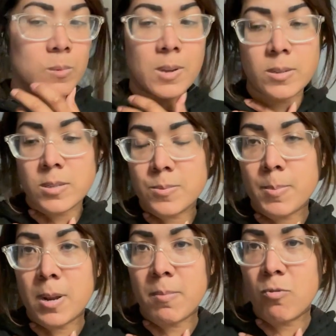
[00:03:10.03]
It's
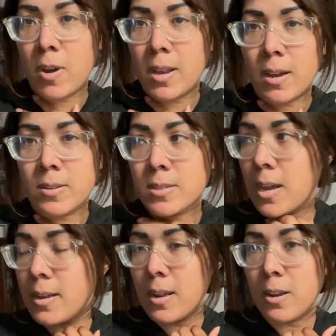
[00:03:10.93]
gonna be raining
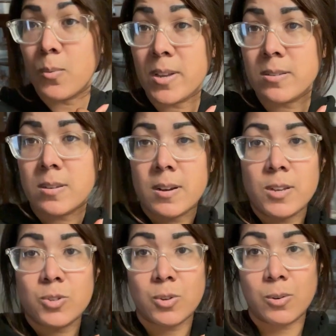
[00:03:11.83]
outside anyways today,
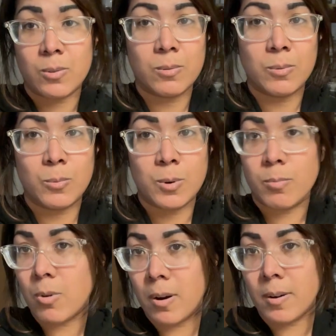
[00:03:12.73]
so we're
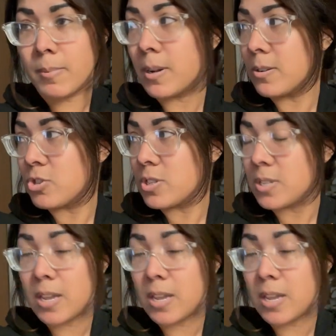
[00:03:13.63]
probably gonna just stay